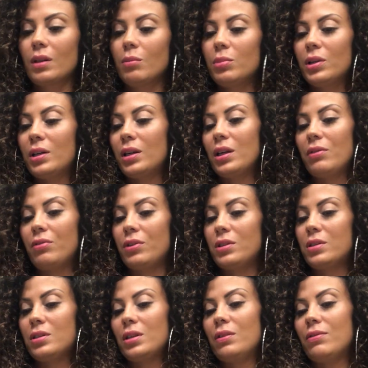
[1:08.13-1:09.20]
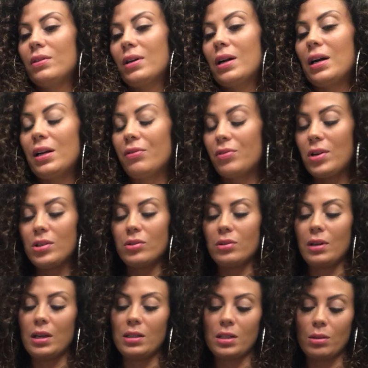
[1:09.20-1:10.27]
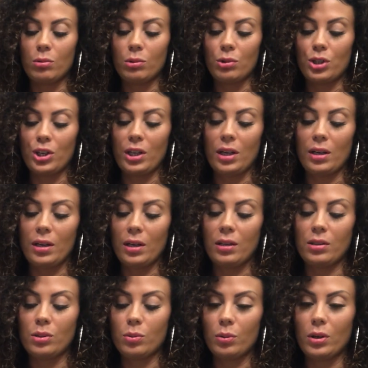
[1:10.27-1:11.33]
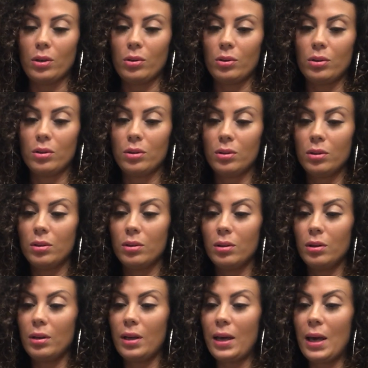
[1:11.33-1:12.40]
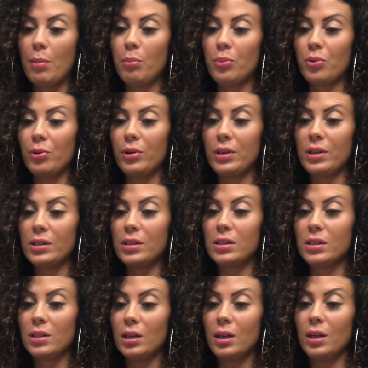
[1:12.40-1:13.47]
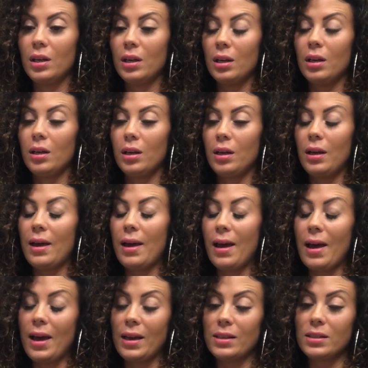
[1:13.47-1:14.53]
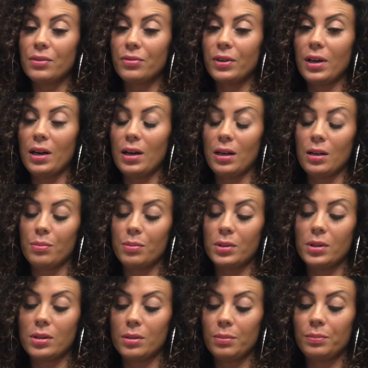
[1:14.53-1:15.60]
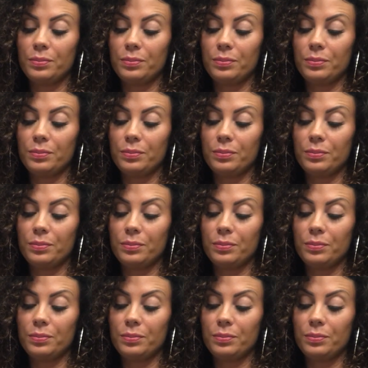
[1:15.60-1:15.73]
But if it kind of resonates, I will share that as well. Empress, Eight of Cups,